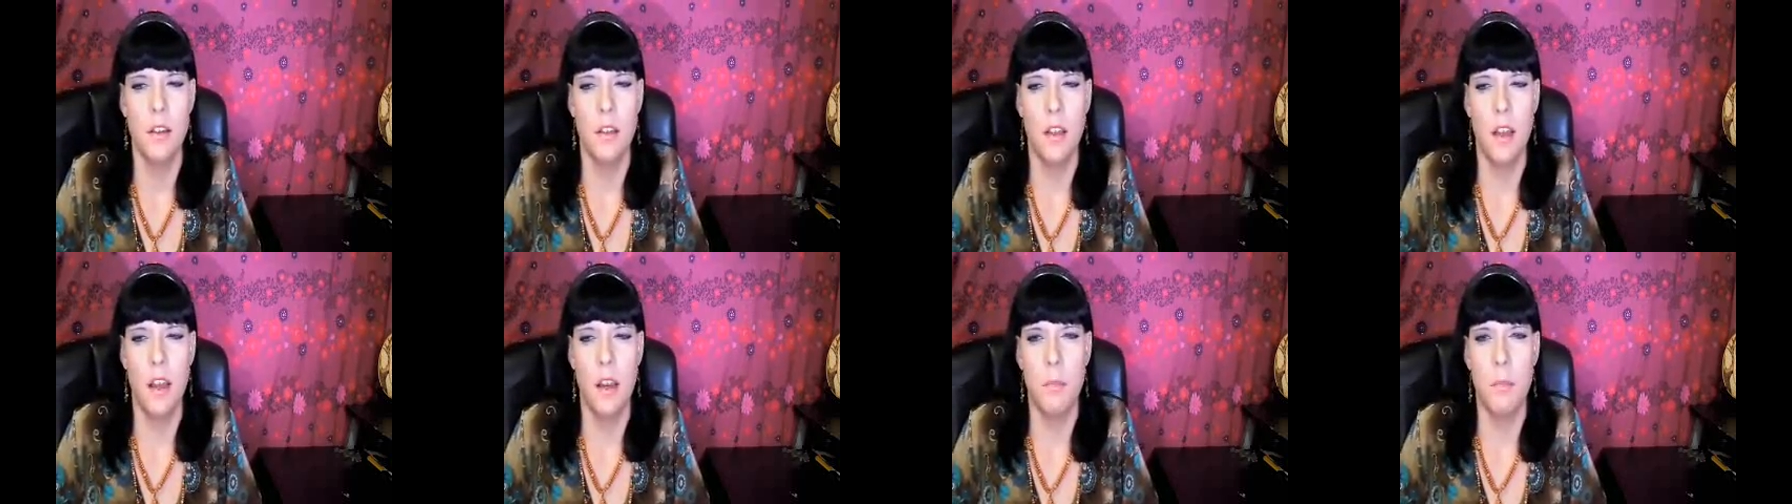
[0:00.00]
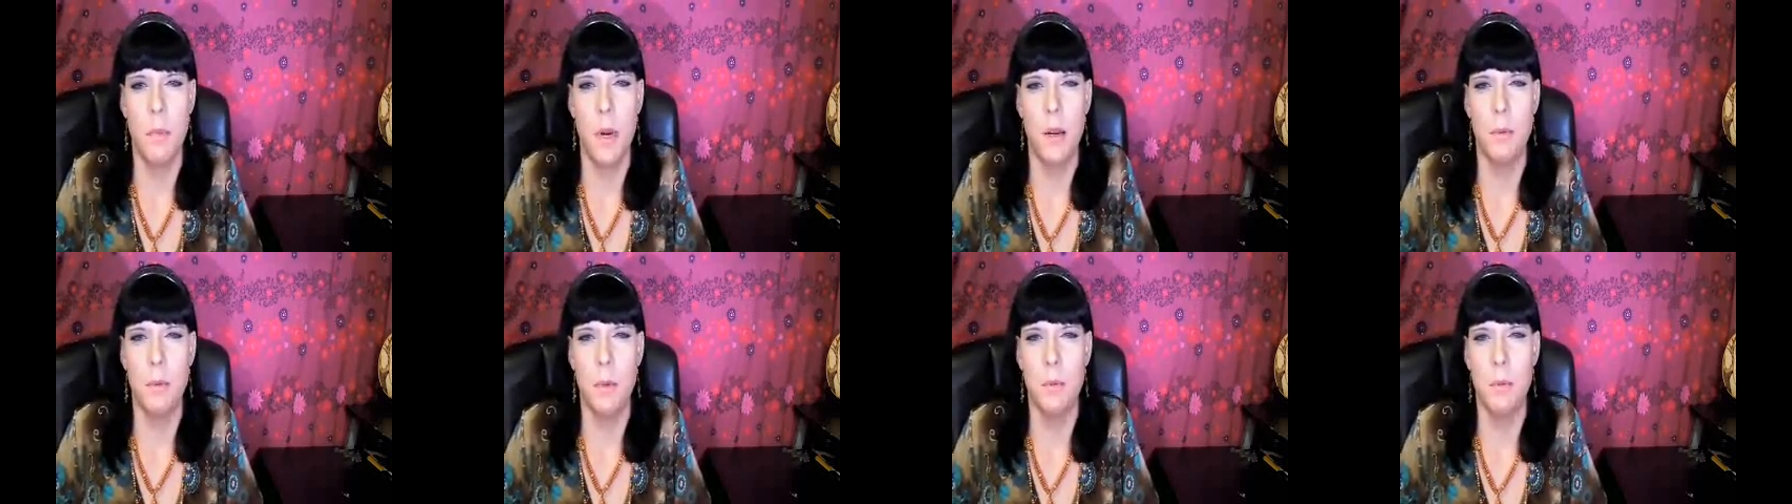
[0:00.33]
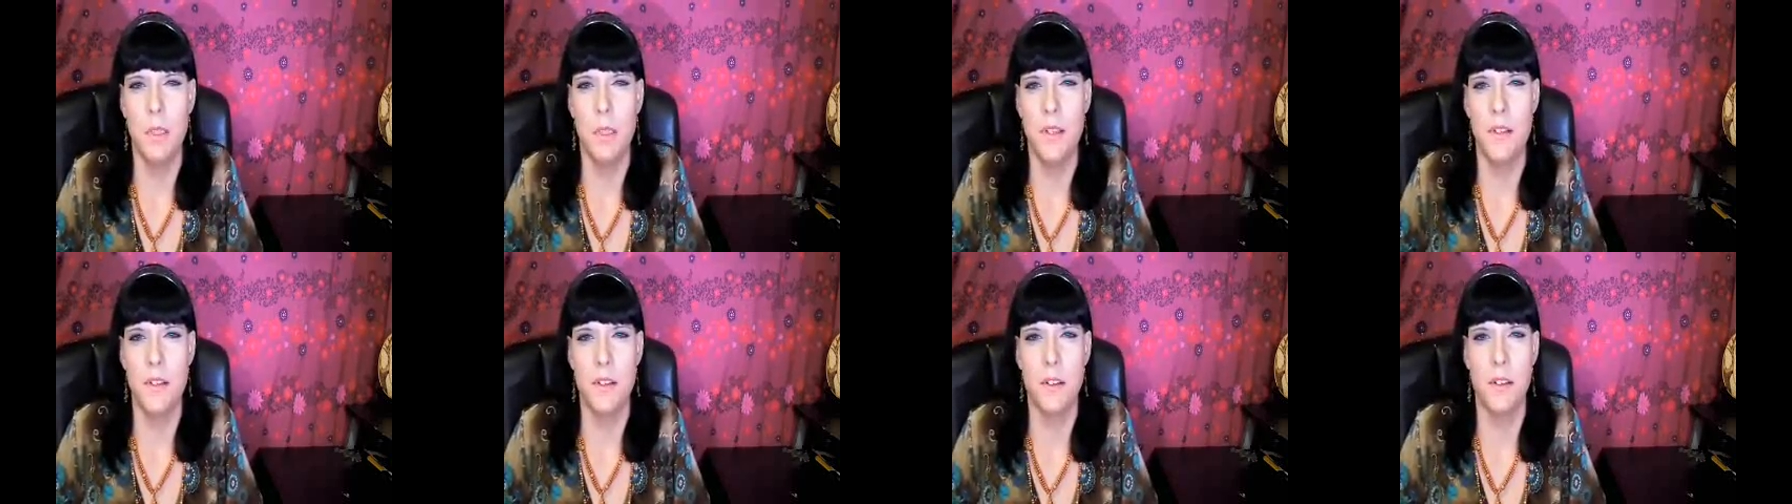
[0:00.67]
I'm
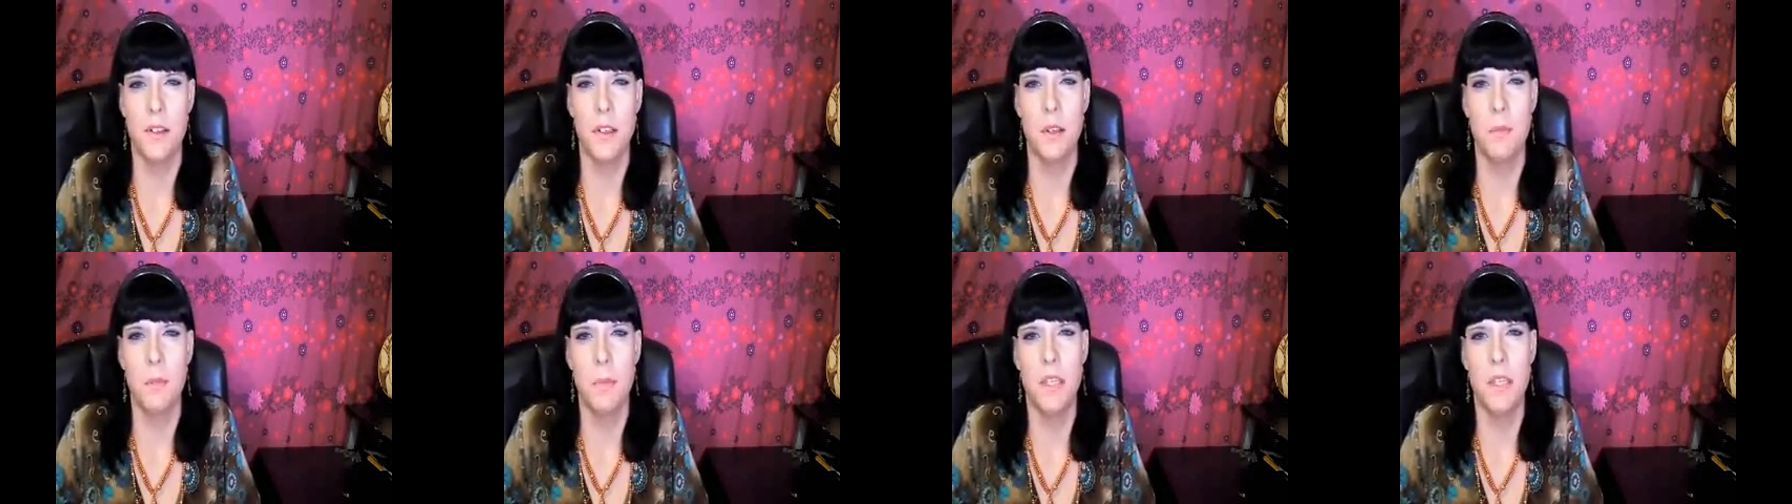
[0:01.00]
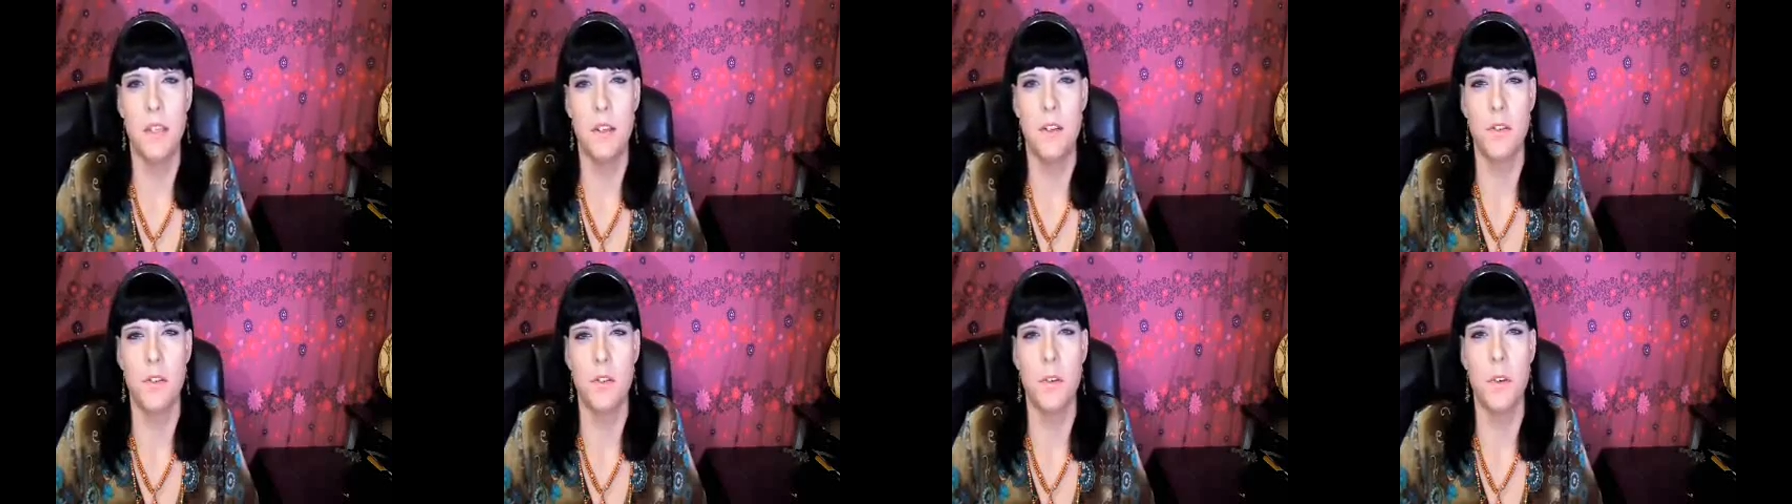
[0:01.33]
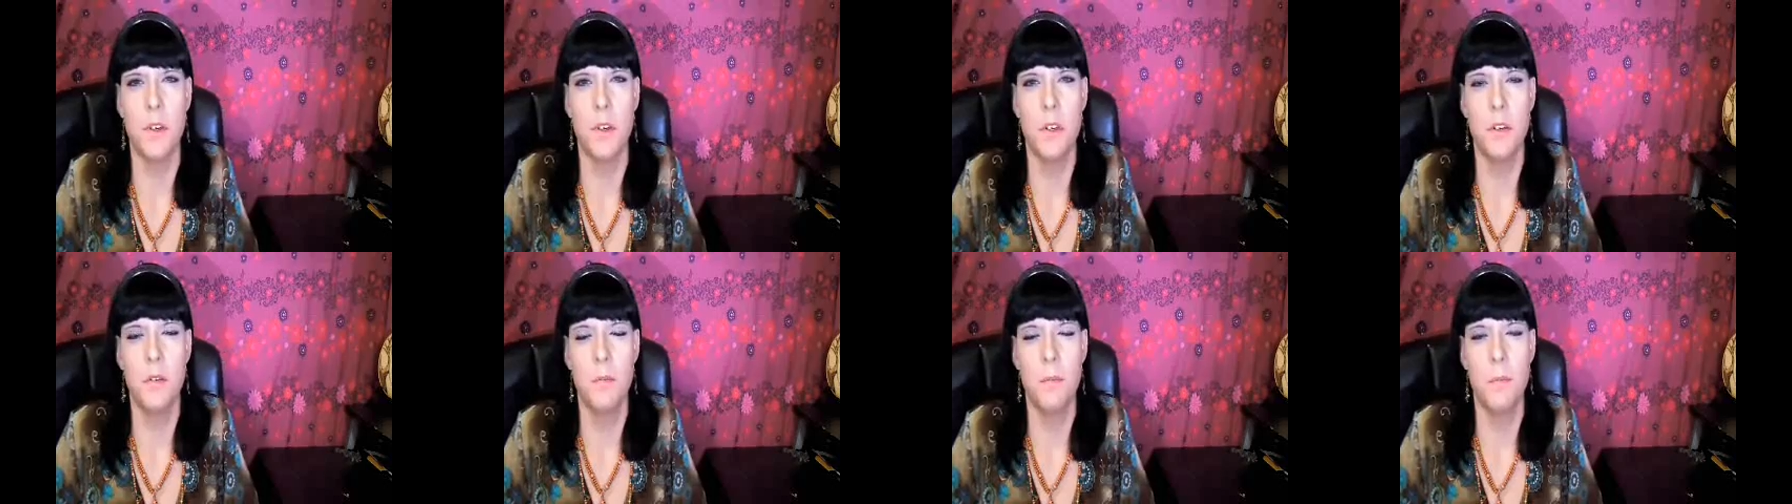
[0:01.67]
probably still going to be
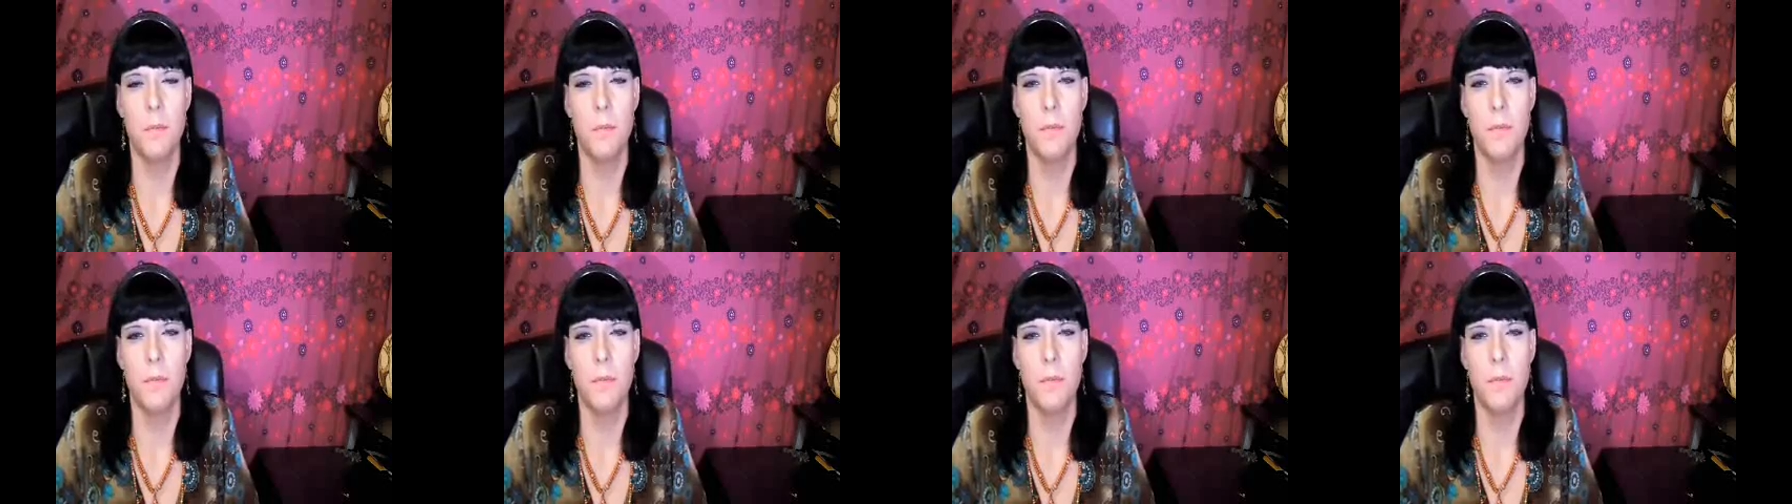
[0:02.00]
destroyed.